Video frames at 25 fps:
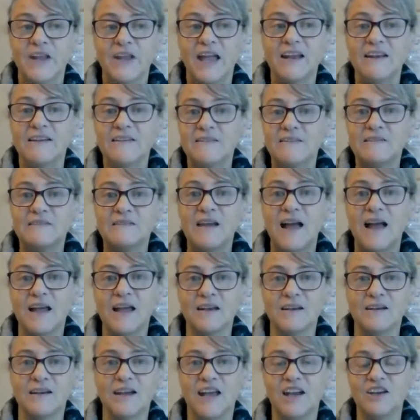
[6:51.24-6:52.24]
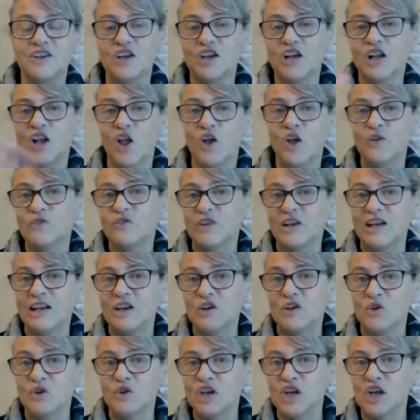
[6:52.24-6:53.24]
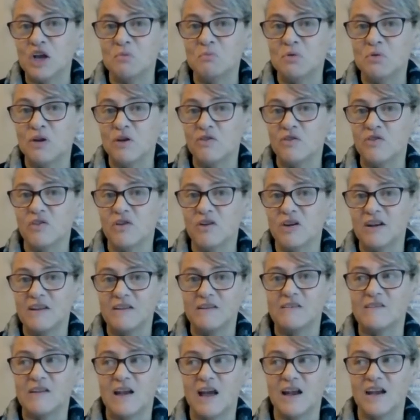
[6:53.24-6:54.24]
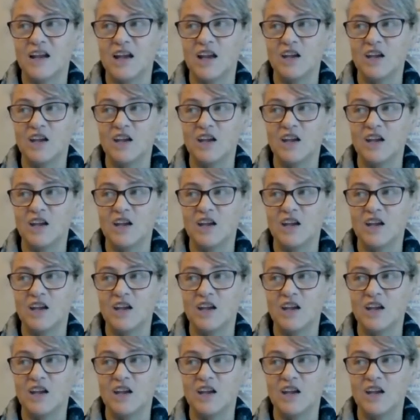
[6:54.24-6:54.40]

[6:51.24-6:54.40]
and it's done, and you close the lid on your computer and it's done,